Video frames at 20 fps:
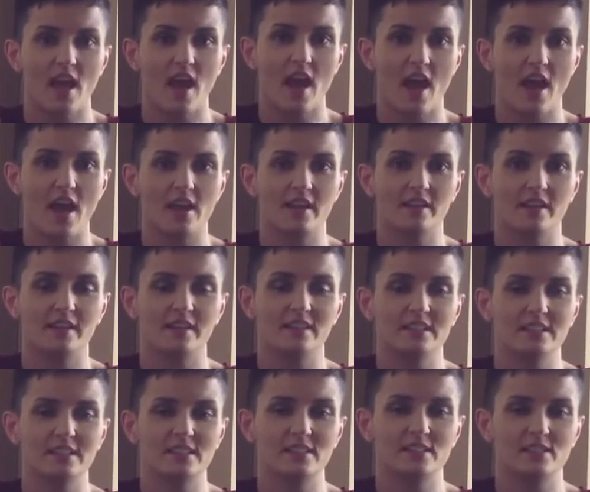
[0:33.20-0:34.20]
And at
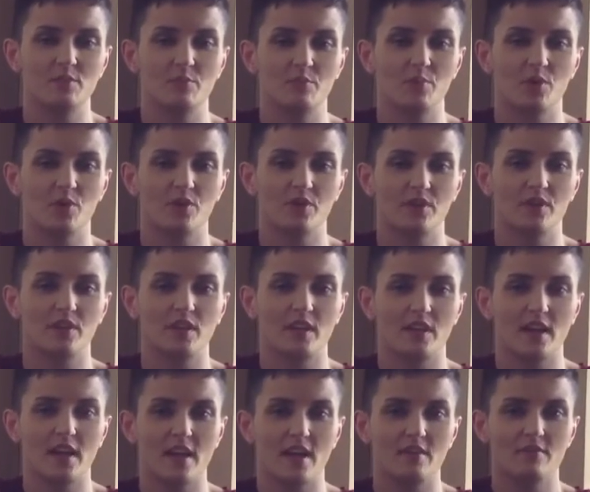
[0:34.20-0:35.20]
least the burden that I
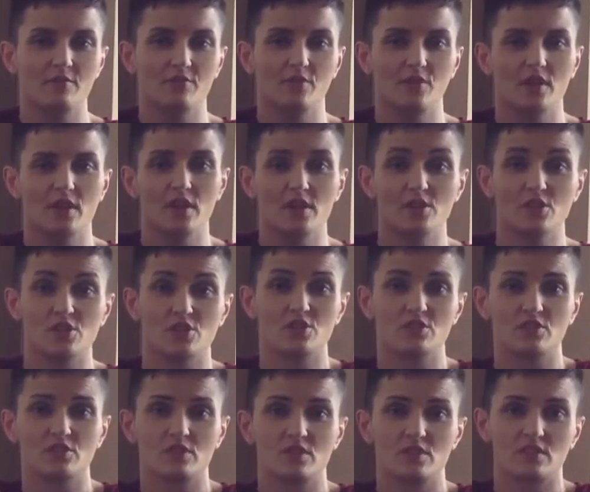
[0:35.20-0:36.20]
had for eight
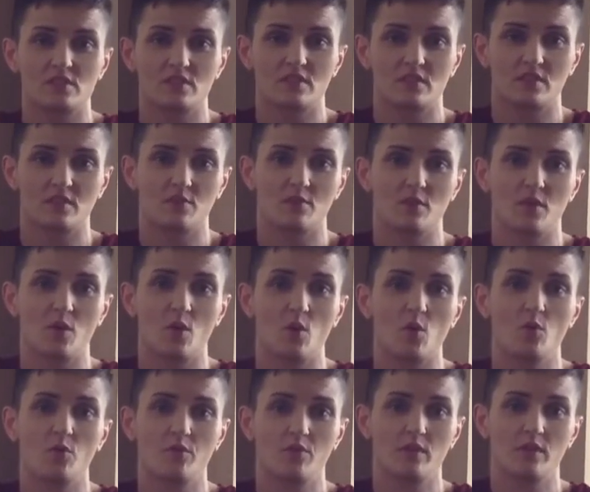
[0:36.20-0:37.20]
years will
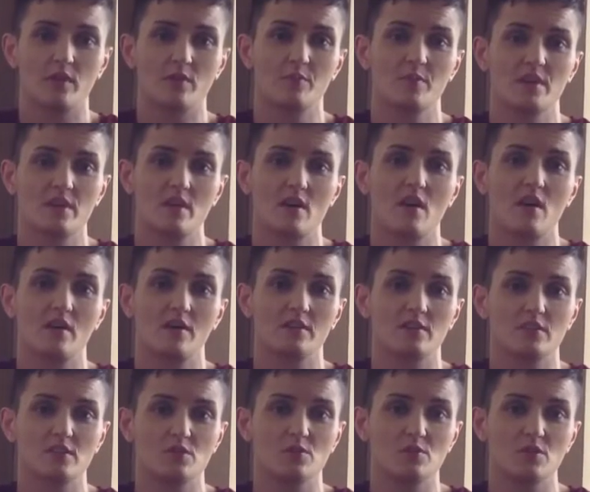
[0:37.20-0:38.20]
hopefully be gone
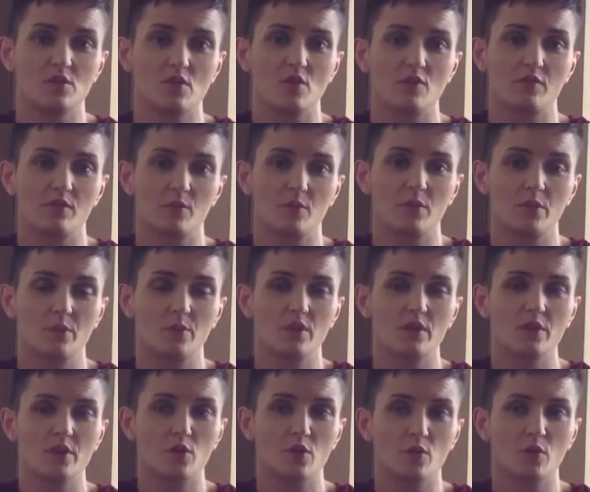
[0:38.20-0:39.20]
soon enough, and we will
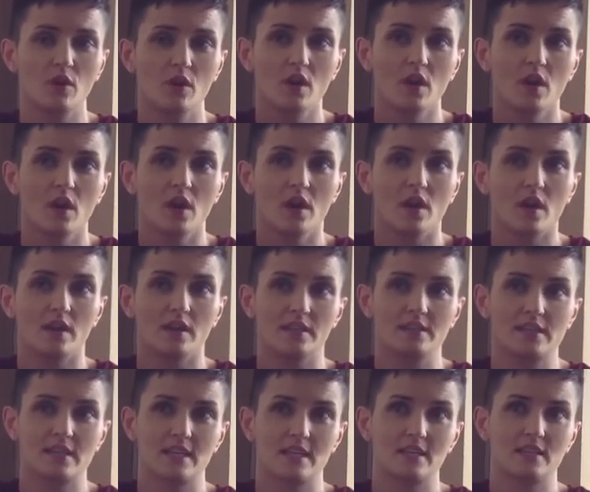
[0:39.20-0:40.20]
know. It
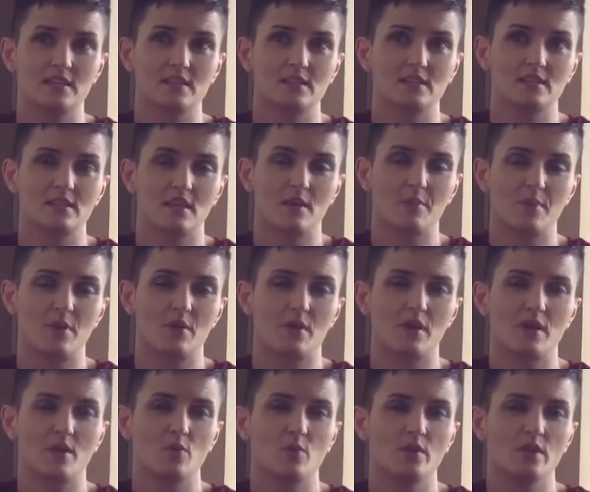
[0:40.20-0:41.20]
takes about
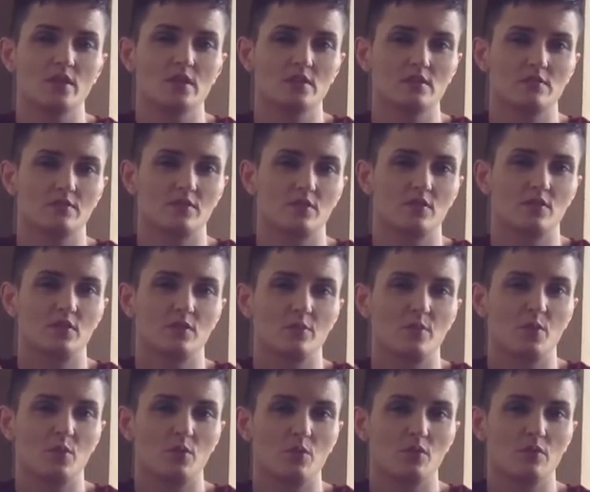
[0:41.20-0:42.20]
eight weeks for the
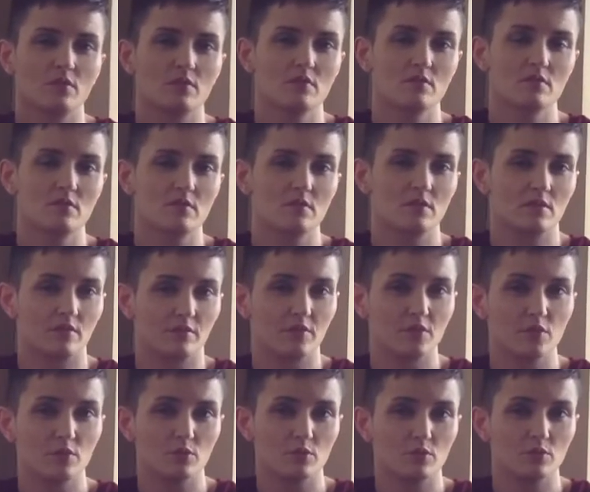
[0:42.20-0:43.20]
bone to
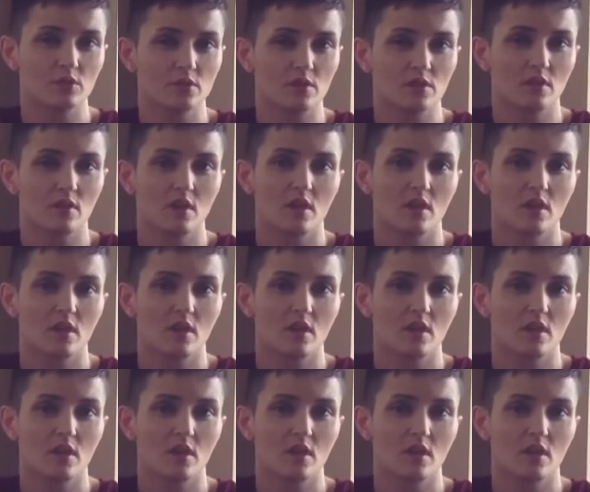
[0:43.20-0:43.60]
fuse,